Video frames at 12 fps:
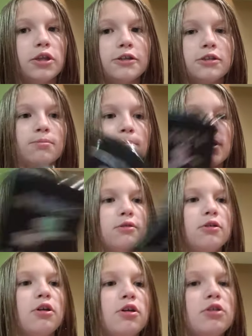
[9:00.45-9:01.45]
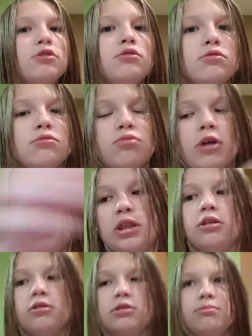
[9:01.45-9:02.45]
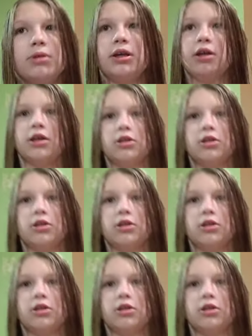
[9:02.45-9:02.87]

this but I use regular but I